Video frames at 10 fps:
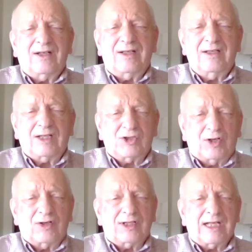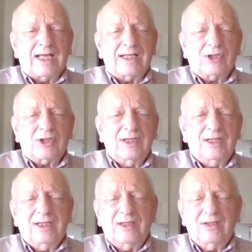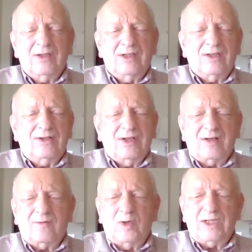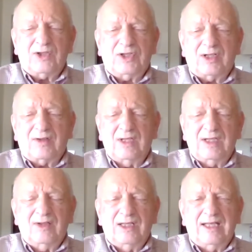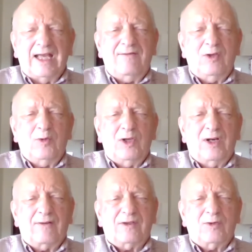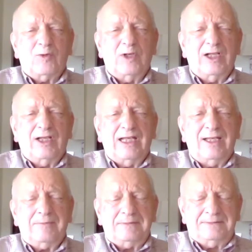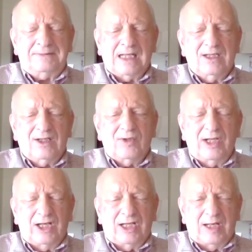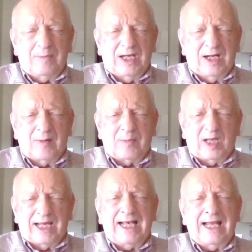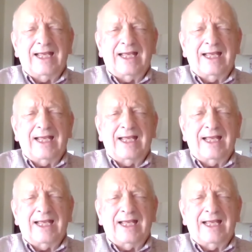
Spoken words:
external tanks, none of which gave you enough to really keep the airplane